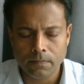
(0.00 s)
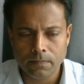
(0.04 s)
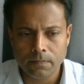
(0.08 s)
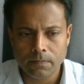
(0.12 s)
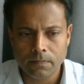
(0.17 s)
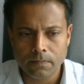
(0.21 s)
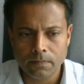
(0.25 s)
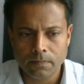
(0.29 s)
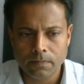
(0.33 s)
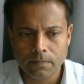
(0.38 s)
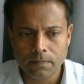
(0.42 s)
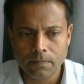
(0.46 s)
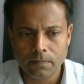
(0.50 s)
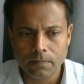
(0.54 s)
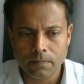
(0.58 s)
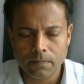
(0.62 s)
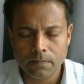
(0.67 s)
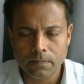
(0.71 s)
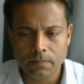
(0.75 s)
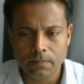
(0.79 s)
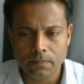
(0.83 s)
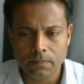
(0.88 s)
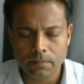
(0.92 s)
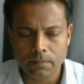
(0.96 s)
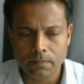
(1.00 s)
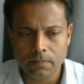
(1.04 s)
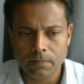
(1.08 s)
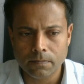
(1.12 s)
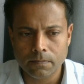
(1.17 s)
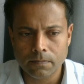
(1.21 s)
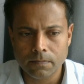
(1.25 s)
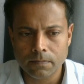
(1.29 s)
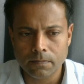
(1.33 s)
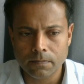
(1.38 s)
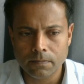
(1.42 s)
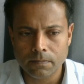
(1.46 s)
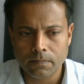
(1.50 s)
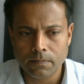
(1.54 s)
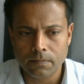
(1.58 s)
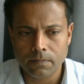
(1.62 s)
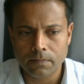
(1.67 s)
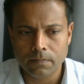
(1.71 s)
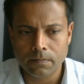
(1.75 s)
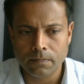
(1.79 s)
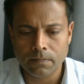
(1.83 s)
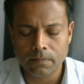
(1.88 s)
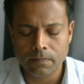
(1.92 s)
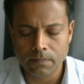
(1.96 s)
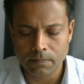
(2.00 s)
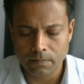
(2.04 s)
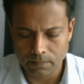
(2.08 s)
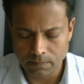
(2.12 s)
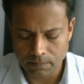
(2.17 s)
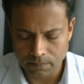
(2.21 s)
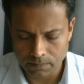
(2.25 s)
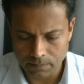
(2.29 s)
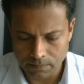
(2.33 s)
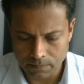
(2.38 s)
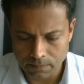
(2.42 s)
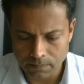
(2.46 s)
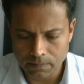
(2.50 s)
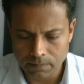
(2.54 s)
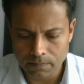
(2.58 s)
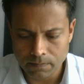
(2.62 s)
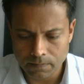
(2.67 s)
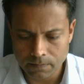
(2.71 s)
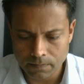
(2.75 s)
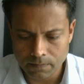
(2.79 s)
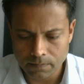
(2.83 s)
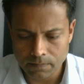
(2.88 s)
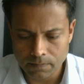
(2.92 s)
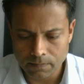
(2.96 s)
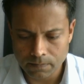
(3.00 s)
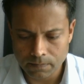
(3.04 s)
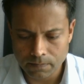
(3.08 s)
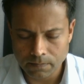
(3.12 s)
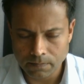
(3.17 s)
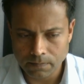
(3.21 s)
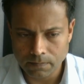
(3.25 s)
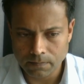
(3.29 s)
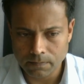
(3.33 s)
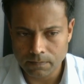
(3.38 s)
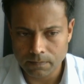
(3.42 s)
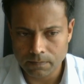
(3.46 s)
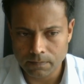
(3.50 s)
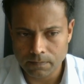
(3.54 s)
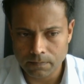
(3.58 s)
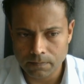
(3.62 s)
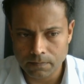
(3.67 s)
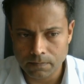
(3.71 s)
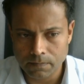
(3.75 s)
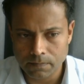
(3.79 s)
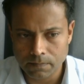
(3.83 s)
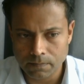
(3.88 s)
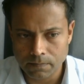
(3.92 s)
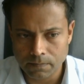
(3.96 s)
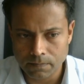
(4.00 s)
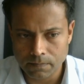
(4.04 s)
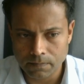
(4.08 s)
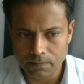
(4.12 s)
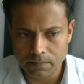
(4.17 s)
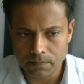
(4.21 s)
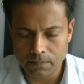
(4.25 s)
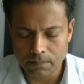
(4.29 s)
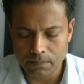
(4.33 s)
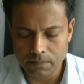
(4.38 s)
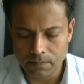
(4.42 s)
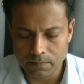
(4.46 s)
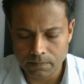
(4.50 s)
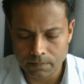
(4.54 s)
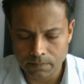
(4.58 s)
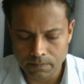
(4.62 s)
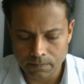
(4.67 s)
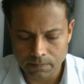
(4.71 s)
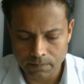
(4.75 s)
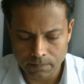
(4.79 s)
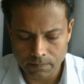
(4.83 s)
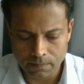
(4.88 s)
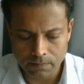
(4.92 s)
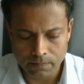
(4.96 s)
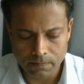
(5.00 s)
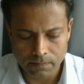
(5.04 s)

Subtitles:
This person isn't speaking.